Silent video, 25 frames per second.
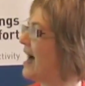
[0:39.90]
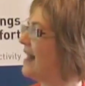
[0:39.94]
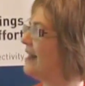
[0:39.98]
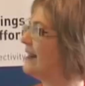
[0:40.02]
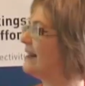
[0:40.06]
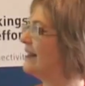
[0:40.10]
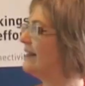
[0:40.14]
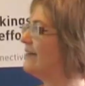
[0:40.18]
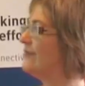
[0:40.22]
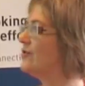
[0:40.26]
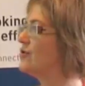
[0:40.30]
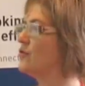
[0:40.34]
And
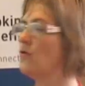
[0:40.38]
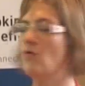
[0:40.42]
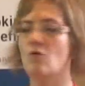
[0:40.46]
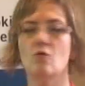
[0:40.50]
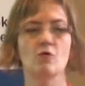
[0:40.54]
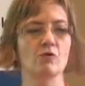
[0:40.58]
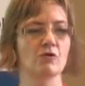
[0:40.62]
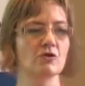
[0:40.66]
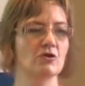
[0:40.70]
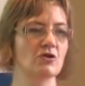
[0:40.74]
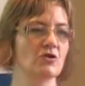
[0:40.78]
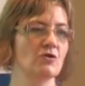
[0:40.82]
it gives you
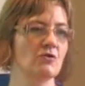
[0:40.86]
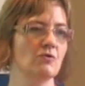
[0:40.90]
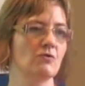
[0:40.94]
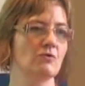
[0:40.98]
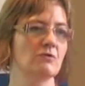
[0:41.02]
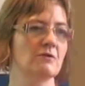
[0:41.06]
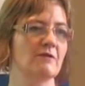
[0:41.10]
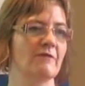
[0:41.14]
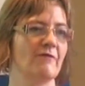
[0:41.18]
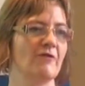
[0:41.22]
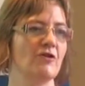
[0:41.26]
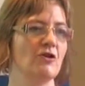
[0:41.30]
all the
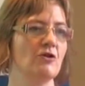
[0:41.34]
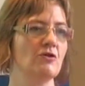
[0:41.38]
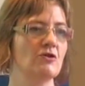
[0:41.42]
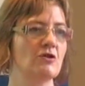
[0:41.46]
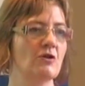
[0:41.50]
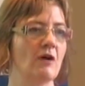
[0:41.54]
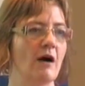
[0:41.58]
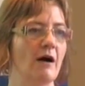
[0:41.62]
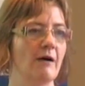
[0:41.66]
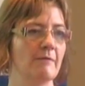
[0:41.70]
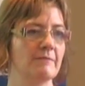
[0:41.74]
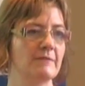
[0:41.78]
tools for you
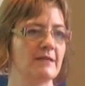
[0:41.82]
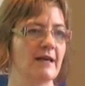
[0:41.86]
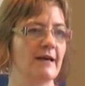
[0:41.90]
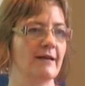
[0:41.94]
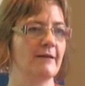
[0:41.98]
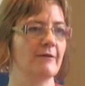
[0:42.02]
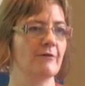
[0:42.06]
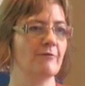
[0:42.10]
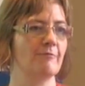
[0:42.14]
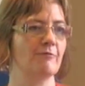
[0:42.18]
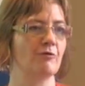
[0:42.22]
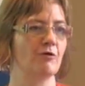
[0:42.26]
to
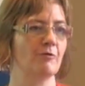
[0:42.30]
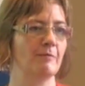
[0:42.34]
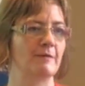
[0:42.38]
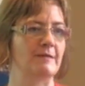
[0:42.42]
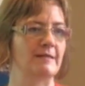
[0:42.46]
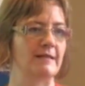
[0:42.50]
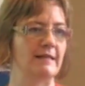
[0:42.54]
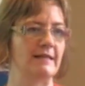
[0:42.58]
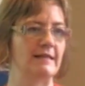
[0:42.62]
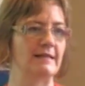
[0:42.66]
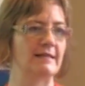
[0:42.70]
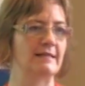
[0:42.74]
update your
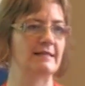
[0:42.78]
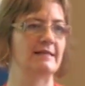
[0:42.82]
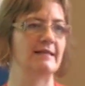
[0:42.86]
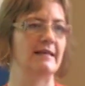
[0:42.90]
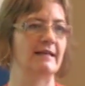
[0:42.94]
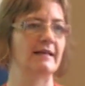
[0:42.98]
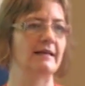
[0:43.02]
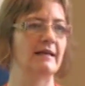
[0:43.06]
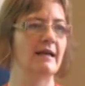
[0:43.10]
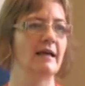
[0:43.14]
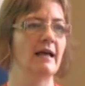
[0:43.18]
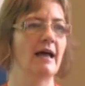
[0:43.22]
property
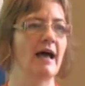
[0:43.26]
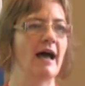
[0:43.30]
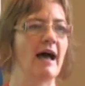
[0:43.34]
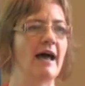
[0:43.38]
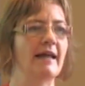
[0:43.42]
listing